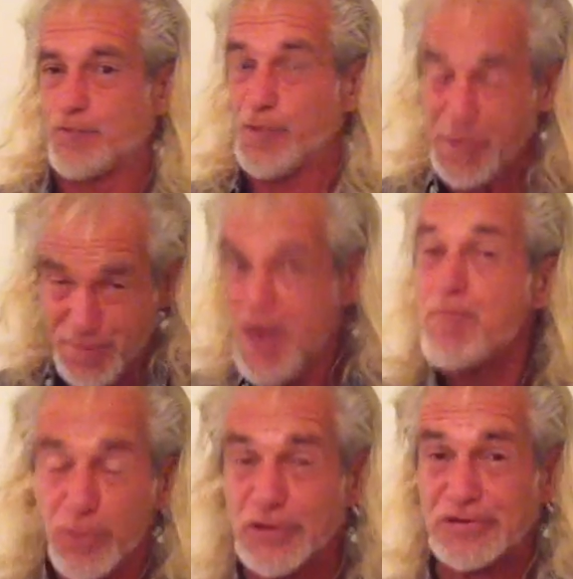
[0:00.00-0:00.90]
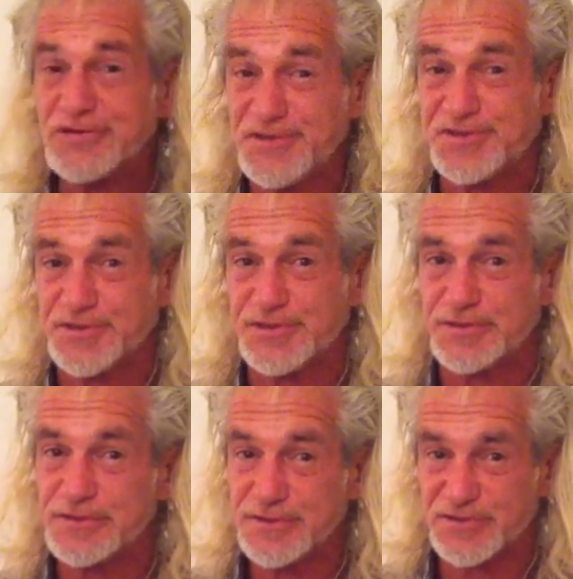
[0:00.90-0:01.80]
remembers
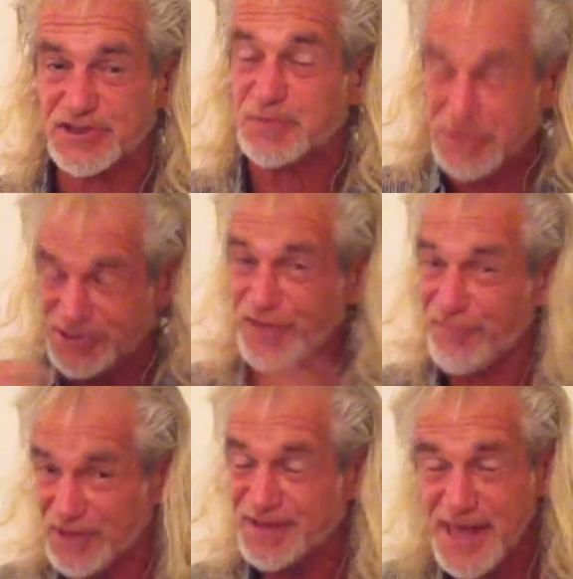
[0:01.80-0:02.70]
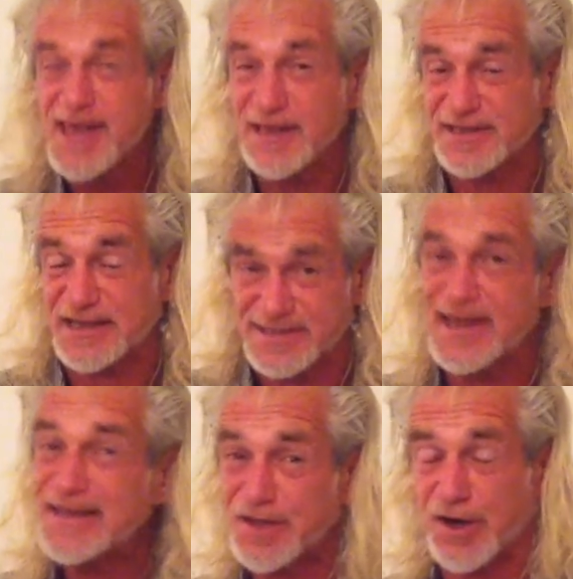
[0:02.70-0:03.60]
specific things I
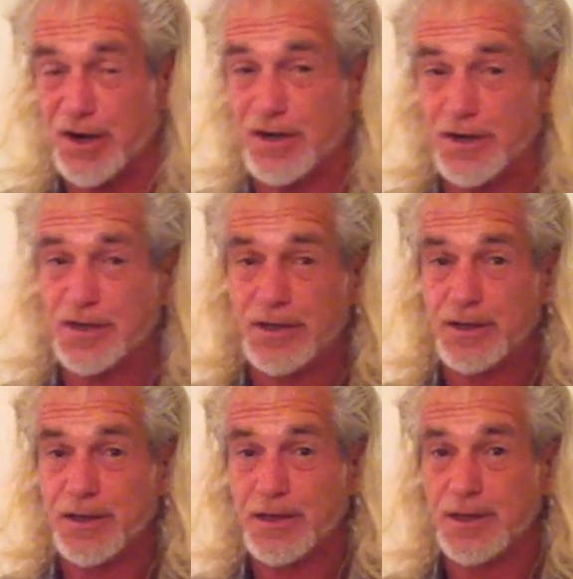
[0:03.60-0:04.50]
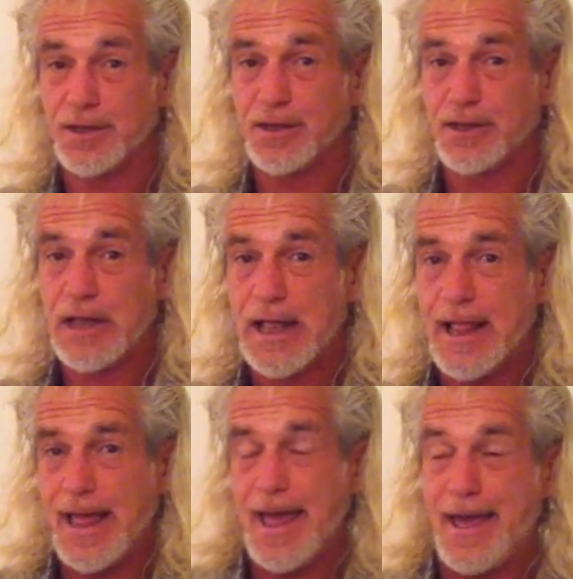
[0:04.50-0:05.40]
said to her.
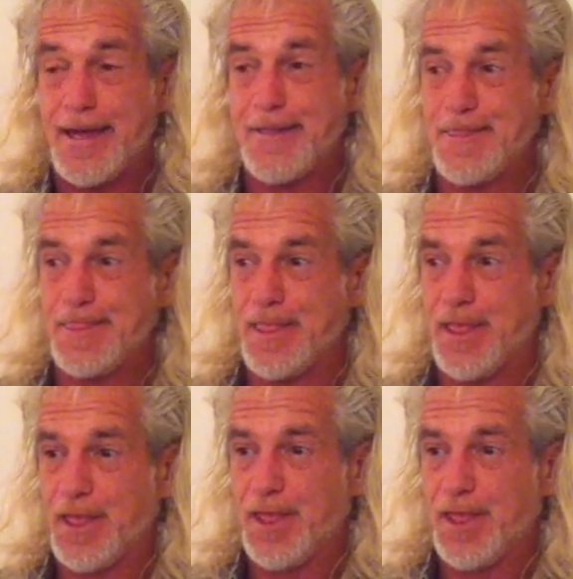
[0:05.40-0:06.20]
And